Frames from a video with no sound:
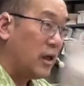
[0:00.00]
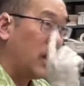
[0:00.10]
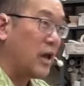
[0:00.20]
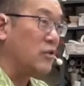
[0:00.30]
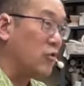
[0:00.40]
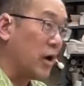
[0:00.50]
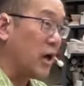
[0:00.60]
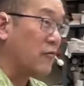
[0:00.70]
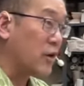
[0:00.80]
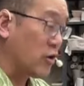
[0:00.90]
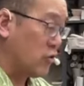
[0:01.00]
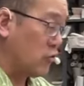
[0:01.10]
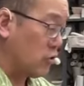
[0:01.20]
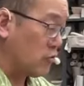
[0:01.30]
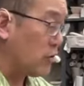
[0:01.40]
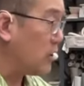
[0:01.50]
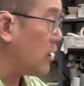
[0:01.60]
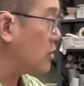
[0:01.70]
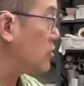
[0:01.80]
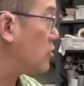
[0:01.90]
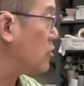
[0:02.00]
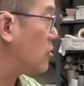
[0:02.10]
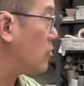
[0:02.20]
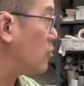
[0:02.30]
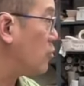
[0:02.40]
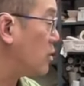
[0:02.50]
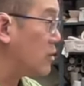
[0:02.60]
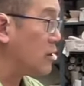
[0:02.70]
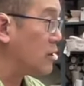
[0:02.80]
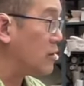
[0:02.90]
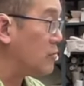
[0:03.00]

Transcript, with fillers: and you have a good relationship with it,